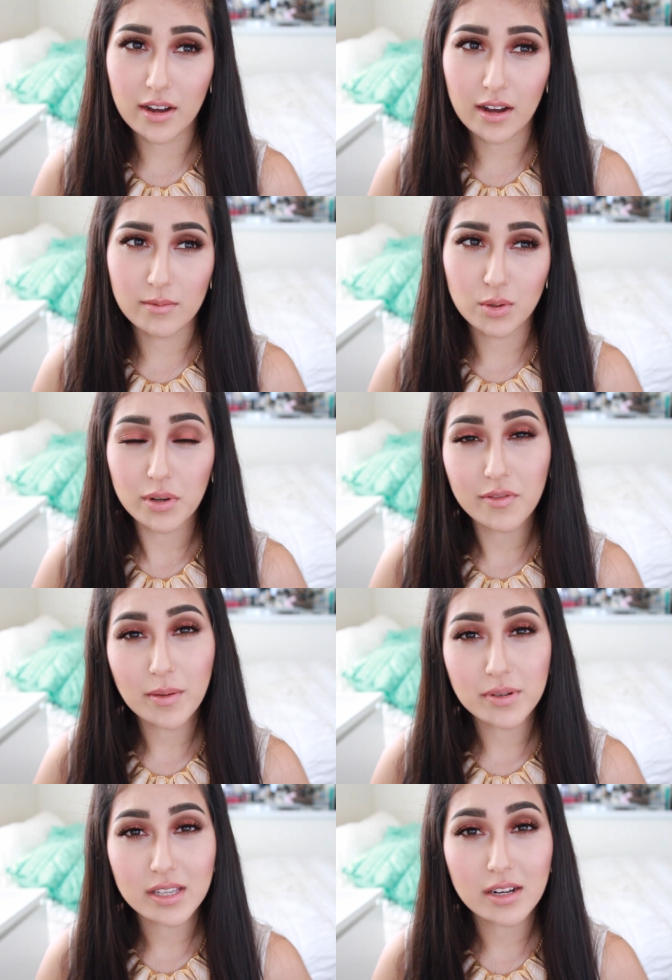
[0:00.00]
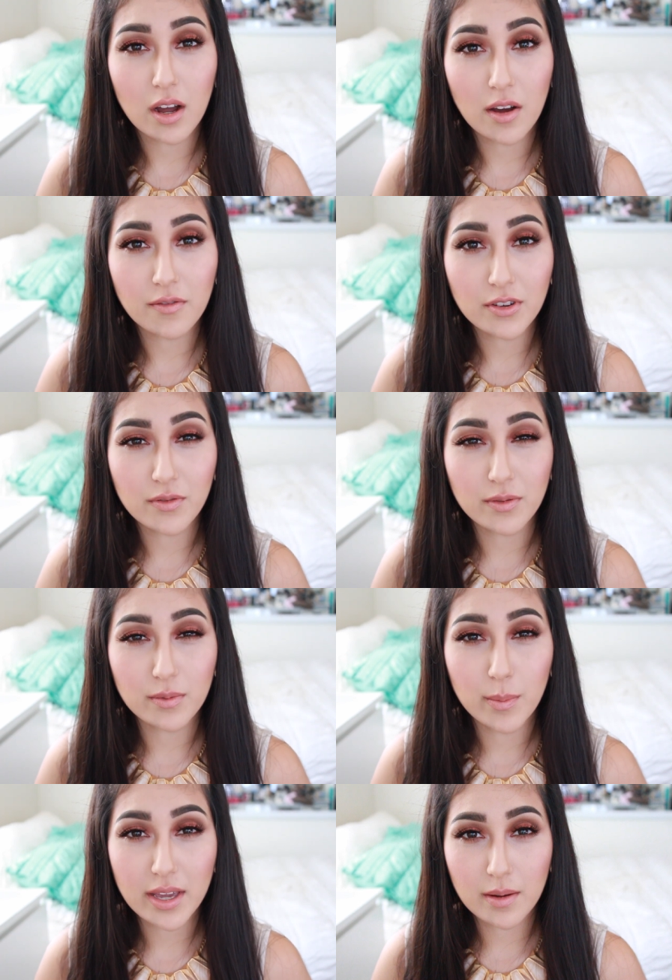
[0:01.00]
25% off for the
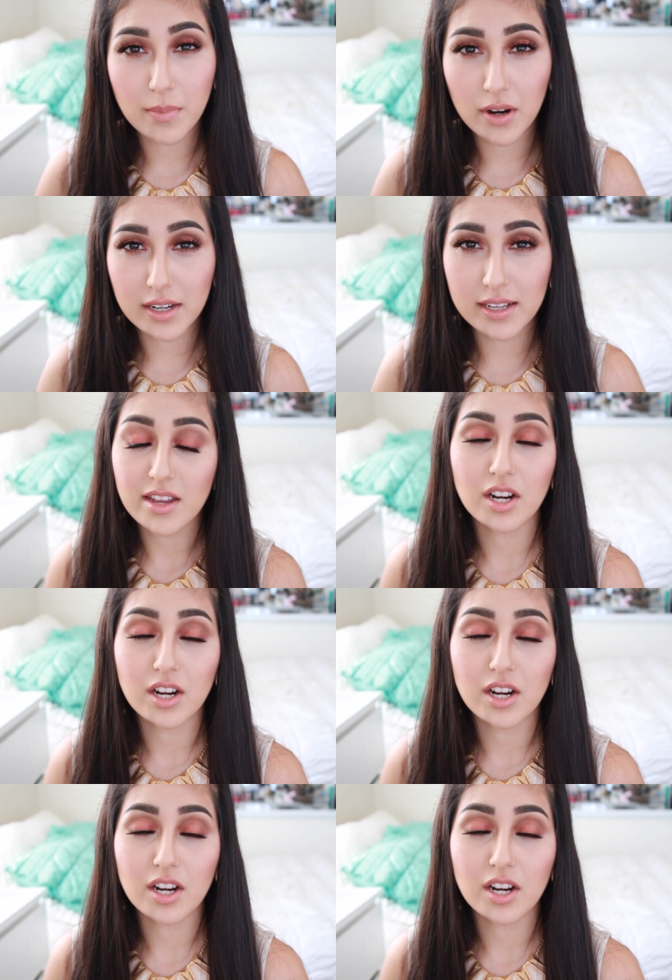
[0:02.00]
makeup artist.